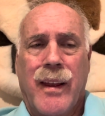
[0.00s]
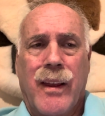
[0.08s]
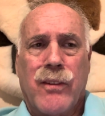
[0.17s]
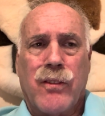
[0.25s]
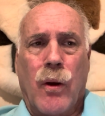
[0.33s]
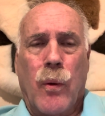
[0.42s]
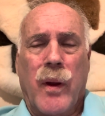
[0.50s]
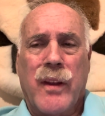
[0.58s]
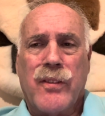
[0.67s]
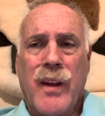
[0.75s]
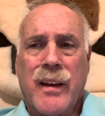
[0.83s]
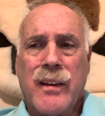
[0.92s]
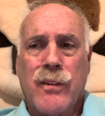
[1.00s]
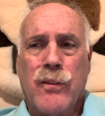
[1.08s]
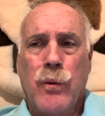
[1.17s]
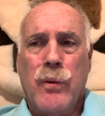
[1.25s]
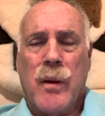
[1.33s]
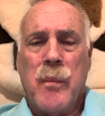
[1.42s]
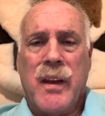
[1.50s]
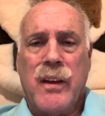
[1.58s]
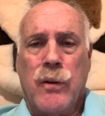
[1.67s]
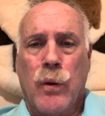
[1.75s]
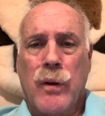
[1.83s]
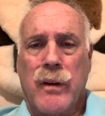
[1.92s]
So it's not going to do them any
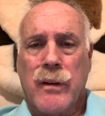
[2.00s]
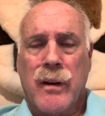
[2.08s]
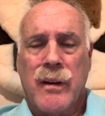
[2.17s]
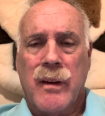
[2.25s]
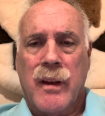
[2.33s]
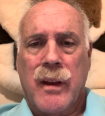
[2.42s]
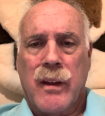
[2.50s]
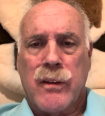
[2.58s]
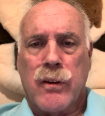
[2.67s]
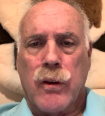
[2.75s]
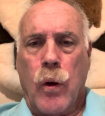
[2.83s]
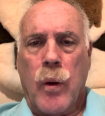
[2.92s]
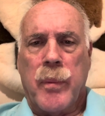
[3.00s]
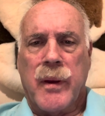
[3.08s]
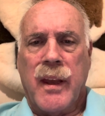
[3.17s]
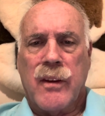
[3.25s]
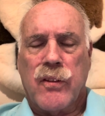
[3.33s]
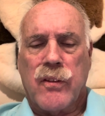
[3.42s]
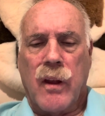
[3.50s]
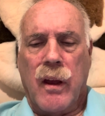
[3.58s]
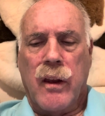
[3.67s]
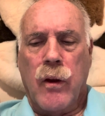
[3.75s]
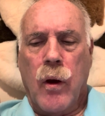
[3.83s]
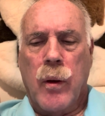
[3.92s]
good to go up against
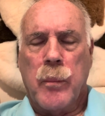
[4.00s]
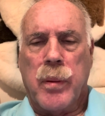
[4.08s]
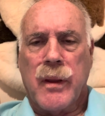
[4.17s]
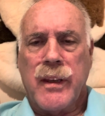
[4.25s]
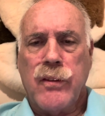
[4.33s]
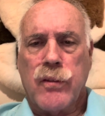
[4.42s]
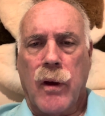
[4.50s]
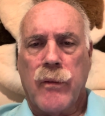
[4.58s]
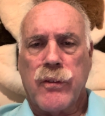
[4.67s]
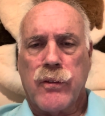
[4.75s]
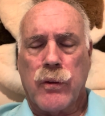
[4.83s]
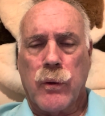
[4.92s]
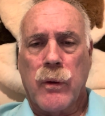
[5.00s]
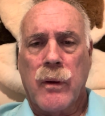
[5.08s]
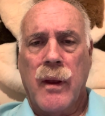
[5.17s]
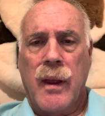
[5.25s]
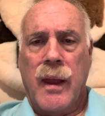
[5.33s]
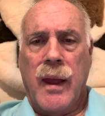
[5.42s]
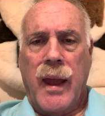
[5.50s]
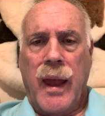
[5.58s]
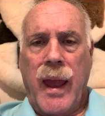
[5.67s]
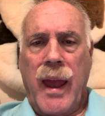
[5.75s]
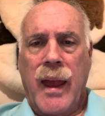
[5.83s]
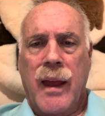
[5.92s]
an armed police officer.
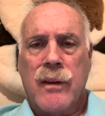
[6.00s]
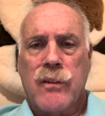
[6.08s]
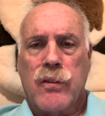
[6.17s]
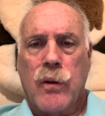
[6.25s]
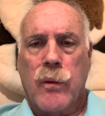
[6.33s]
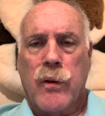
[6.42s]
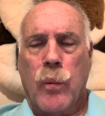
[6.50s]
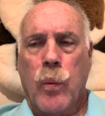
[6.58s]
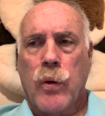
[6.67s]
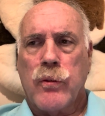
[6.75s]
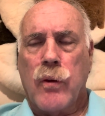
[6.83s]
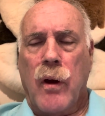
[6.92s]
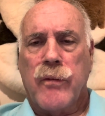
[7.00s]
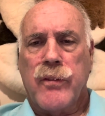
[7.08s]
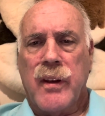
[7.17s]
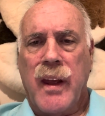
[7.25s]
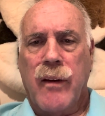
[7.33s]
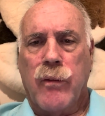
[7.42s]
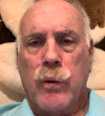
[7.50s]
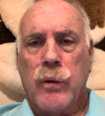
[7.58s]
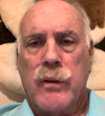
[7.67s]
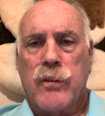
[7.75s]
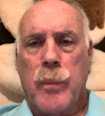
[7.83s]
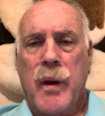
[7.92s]
And so they're worse off than ever.
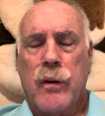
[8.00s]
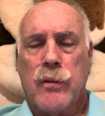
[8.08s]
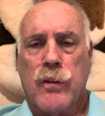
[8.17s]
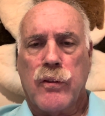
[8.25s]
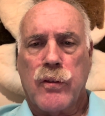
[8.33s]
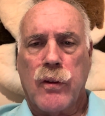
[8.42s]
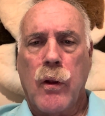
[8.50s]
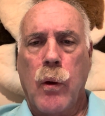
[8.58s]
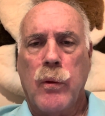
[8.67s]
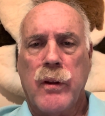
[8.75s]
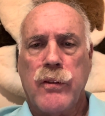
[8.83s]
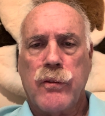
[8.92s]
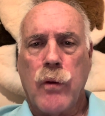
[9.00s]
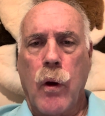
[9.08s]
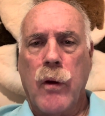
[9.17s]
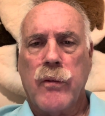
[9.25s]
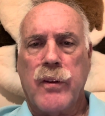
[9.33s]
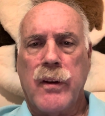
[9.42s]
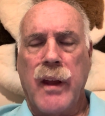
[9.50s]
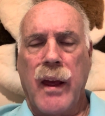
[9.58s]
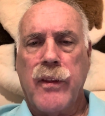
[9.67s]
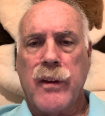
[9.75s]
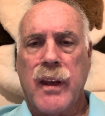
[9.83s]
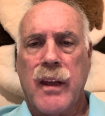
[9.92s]
It's better to slowly starve to
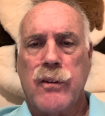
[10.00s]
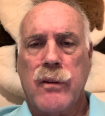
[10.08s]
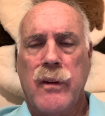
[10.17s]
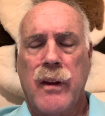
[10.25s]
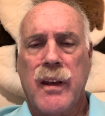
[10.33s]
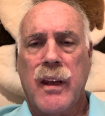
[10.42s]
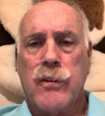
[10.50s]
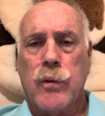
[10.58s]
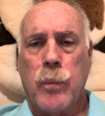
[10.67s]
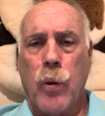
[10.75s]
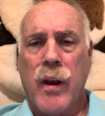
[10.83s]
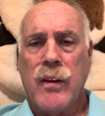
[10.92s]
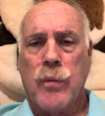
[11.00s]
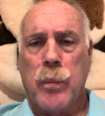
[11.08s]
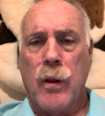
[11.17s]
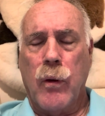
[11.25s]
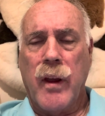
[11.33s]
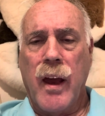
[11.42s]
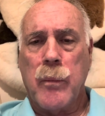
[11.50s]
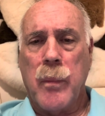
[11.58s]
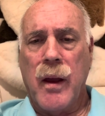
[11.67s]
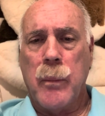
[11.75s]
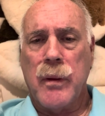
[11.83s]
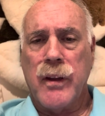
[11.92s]
death than get your brains blown out
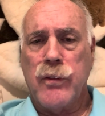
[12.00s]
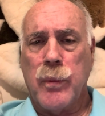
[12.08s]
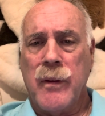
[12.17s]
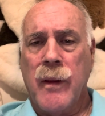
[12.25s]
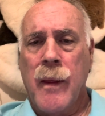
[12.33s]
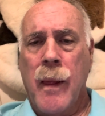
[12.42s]
by a policeman.